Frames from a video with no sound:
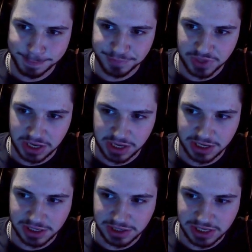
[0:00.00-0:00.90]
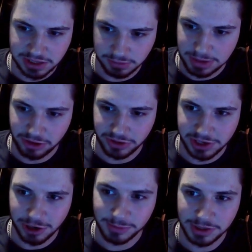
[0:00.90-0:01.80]
and he could barely
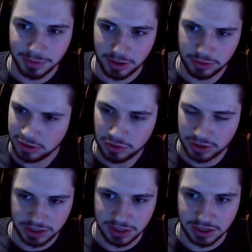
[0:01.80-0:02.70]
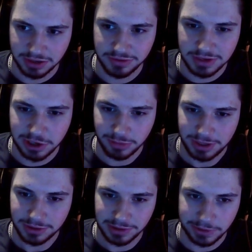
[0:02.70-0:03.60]
hear me apparently, or like he could hear me
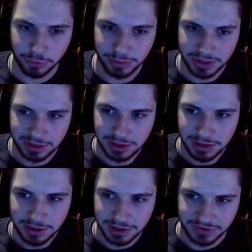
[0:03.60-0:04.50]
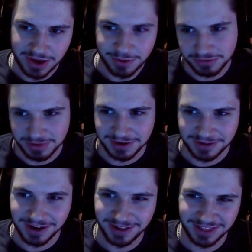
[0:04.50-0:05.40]
a little bit because I was being a
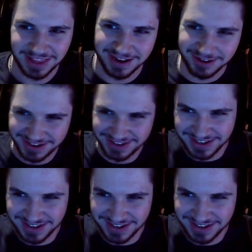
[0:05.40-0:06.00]
little loud.